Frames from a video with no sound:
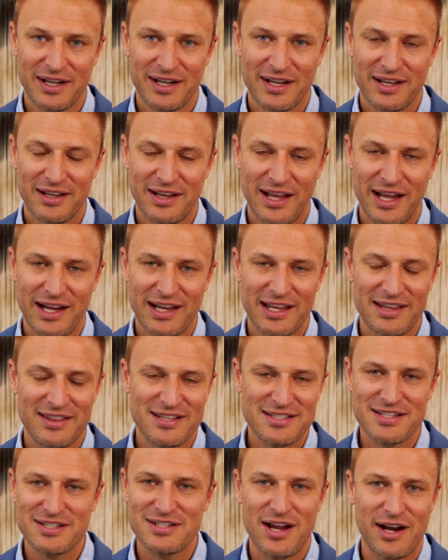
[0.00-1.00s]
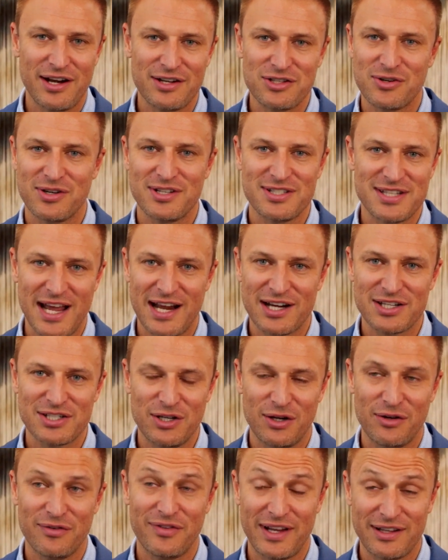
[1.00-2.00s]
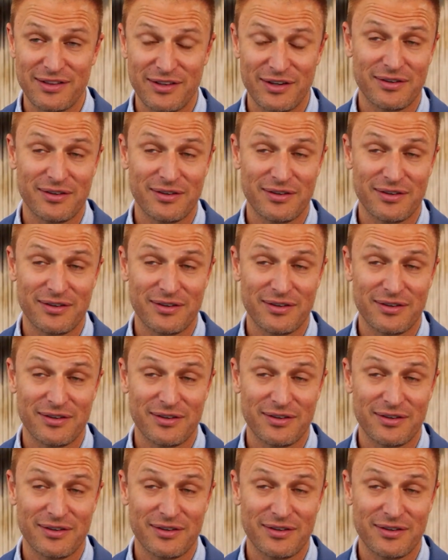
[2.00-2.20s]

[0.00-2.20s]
Like this is not a transactional of like